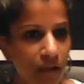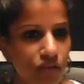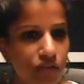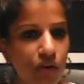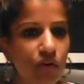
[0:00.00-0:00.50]

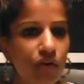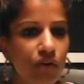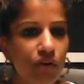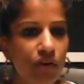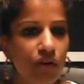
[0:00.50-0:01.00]
So
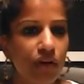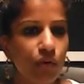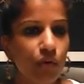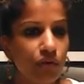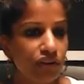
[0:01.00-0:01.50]
it
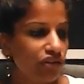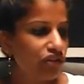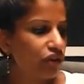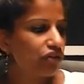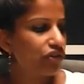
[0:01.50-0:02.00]
already
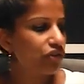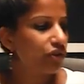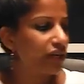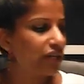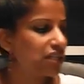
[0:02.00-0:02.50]
shows
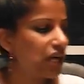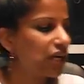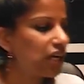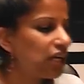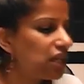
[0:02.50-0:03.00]
you
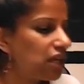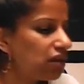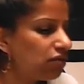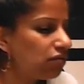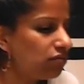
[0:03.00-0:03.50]
exactly
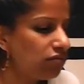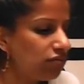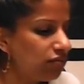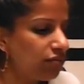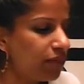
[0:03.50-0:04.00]
that
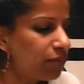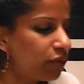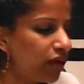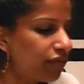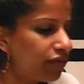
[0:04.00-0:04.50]

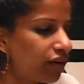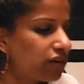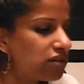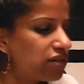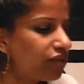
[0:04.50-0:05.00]
people have
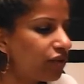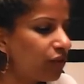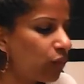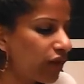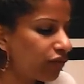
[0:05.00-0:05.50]
a
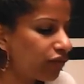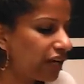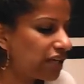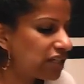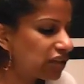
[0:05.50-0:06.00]
different way of
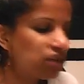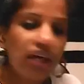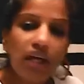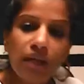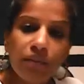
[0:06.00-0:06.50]
relating to
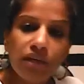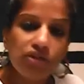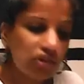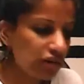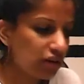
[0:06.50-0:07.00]
that
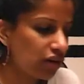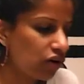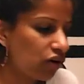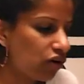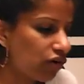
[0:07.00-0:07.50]
image
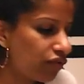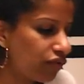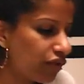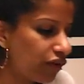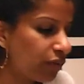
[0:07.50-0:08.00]

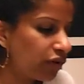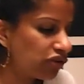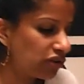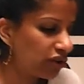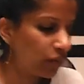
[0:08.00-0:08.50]
of their
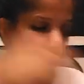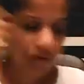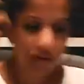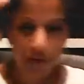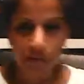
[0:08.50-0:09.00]
emotion, like
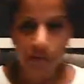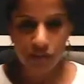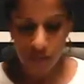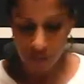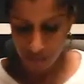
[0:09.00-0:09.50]
whatever comes
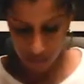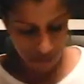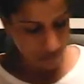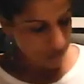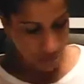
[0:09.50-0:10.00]
into their mind.